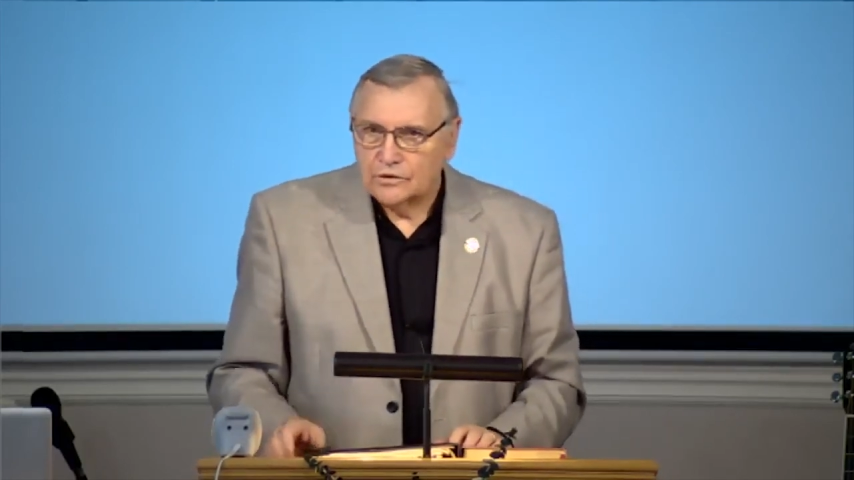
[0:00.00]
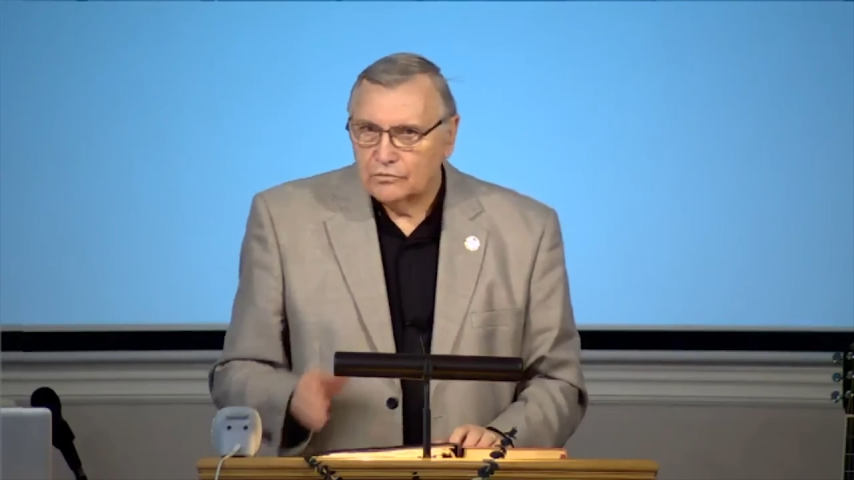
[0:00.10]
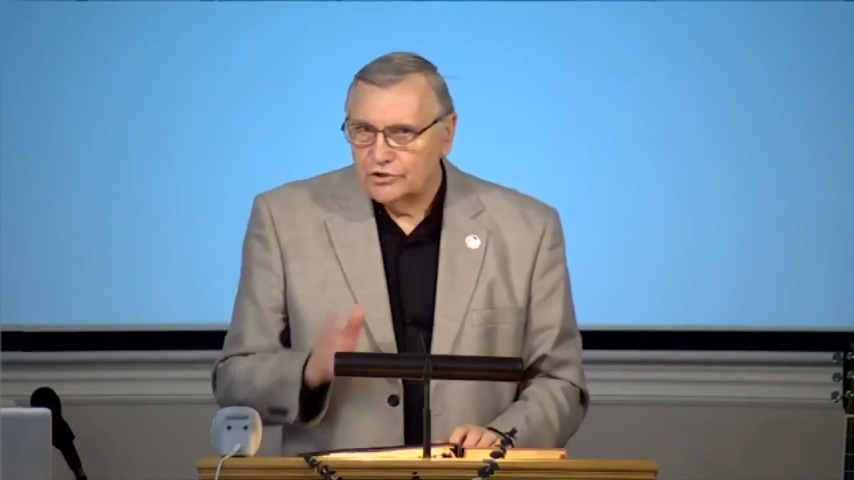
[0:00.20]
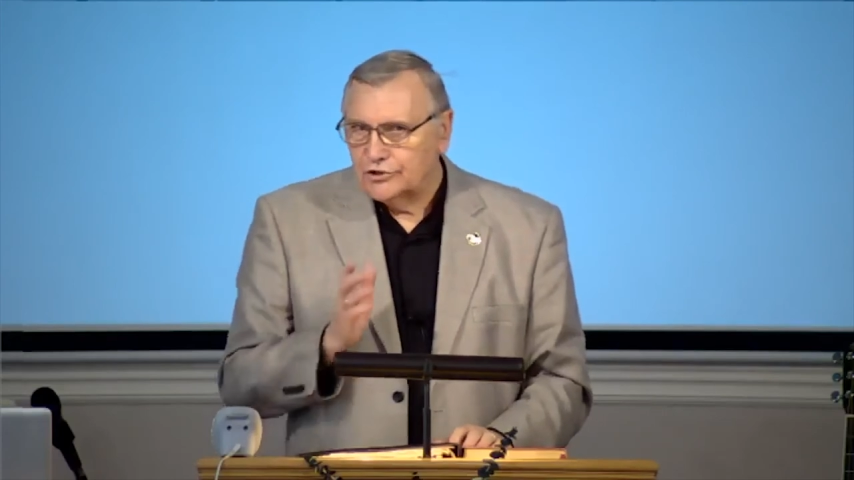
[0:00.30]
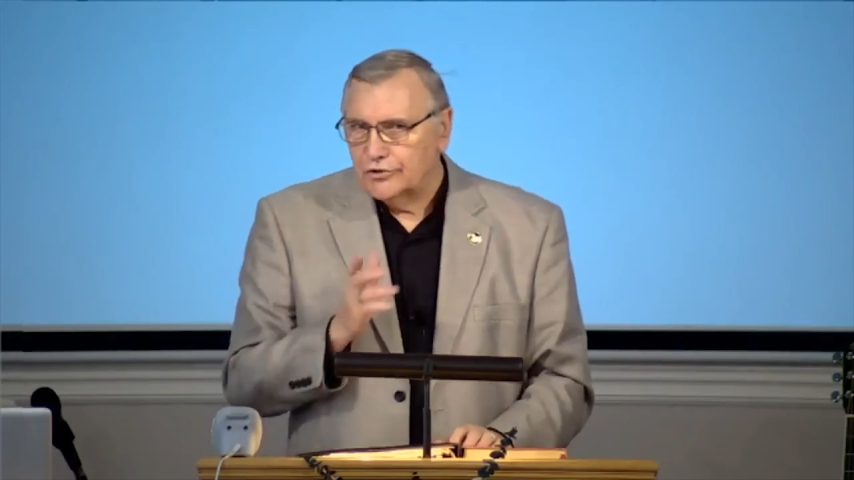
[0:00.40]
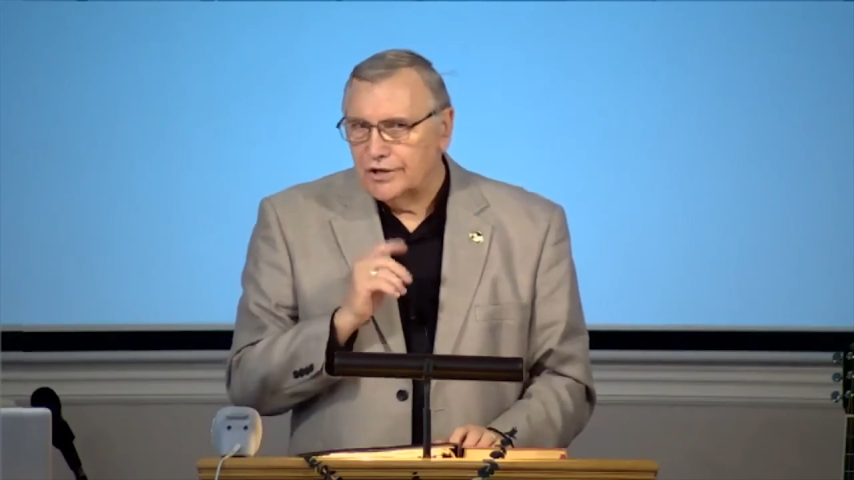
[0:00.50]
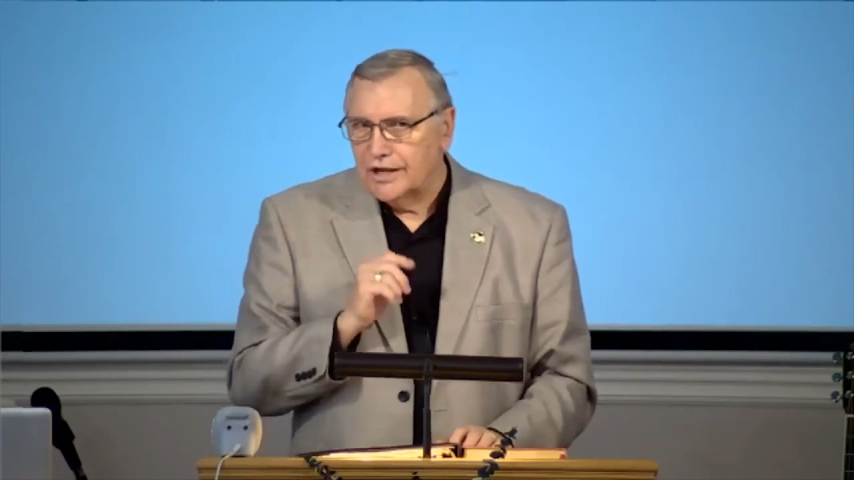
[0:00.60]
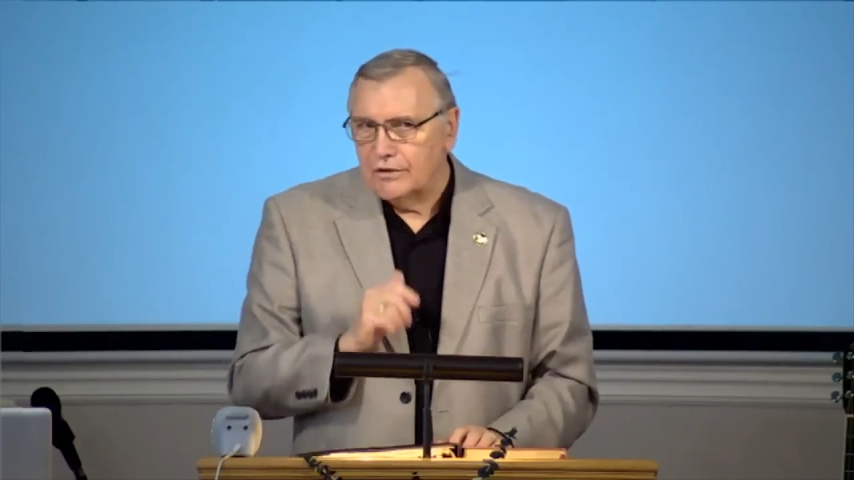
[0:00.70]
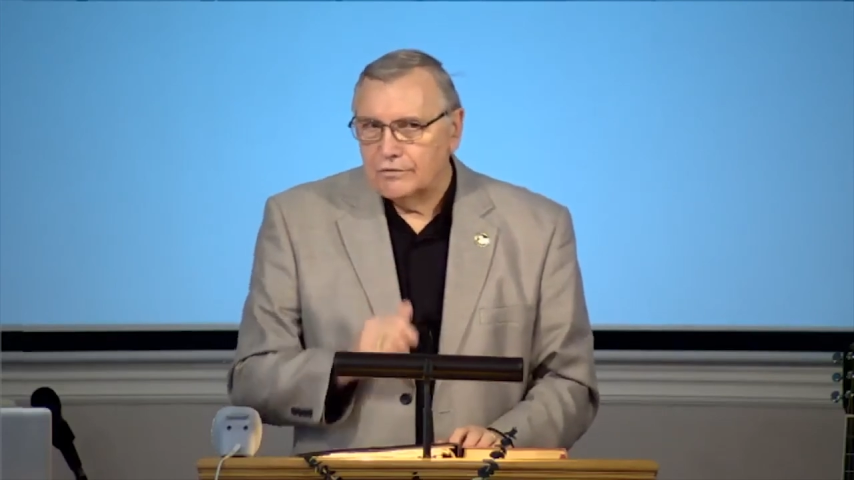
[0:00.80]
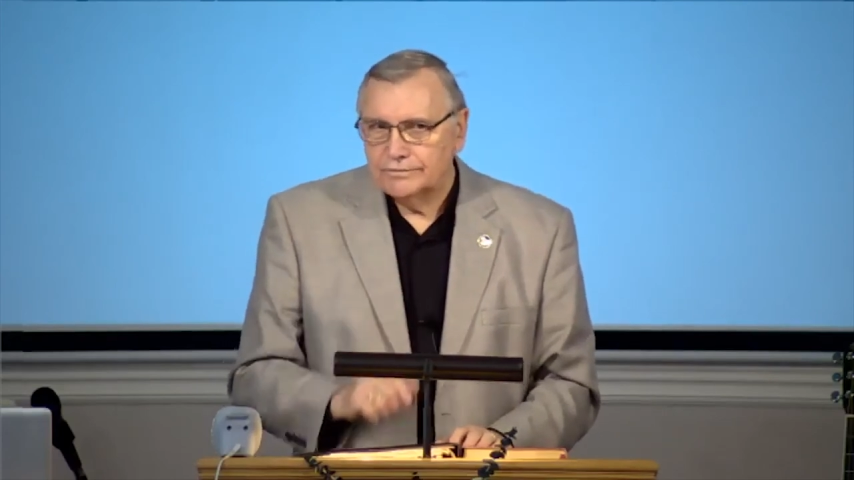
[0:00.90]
Return now.